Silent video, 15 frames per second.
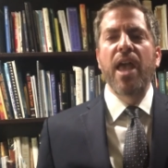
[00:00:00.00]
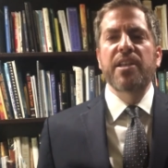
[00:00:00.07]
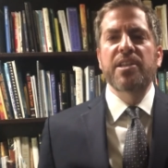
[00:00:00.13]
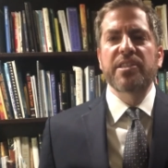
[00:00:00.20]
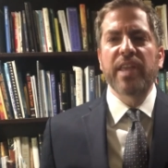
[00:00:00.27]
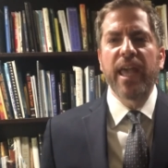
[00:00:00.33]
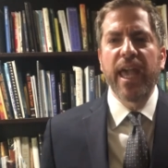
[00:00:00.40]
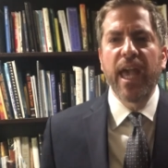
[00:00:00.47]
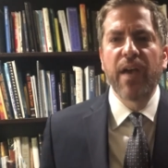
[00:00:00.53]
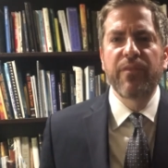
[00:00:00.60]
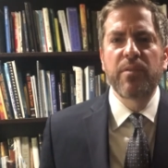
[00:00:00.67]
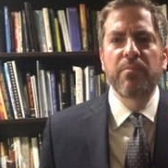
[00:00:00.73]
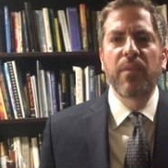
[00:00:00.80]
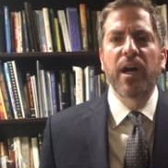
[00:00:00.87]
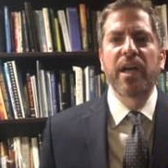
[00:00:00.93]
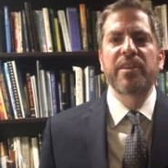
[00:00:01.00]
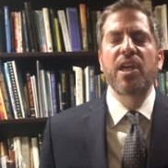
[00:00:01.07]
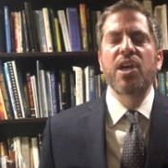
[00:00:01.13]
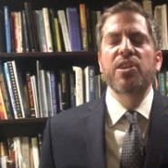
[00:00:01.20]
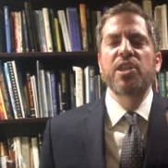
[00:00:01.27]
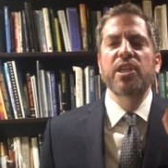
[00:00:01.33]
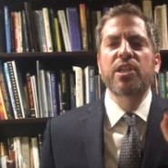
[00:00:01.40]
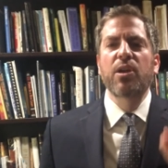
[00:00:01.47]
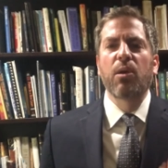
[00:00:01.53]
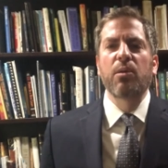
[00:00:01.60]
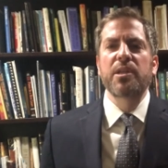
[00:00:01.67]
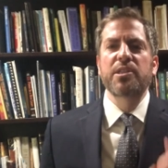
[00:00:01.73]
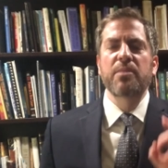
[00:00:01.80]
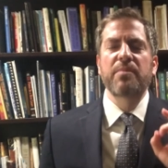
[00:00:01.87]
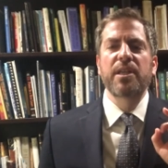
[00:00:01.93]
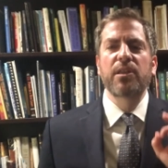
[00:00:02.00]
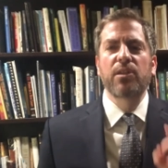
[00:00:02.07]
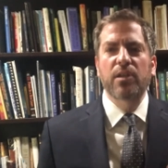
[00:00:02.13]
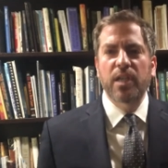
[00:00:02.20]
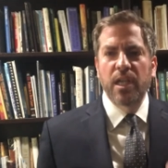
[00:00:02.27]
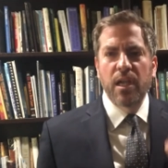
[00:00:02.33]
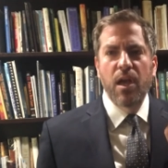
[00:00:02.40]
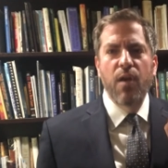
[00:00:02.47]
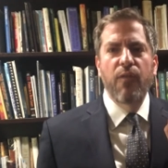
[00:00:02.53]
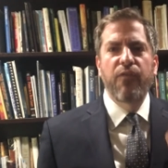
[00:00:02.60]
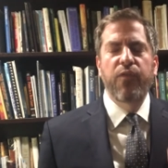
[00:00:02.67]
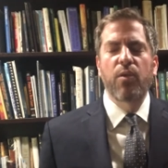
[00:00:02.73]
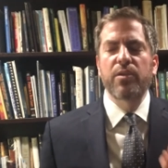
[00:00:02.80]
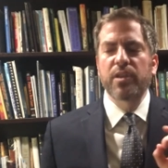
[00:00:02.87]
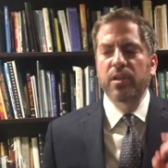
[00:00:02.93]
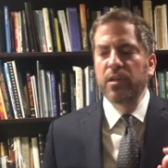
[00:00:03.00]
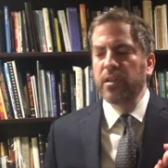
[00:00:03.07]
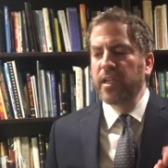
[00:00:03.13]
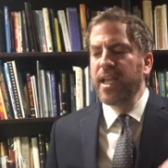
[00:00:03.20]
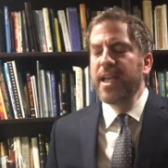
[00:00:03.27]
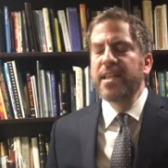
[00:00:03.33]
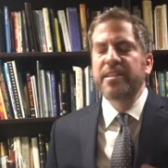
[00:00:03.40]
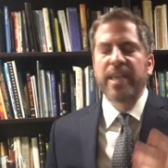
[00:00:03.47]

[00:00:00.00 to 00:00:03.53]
just have in mind that you're going to be looking for the good.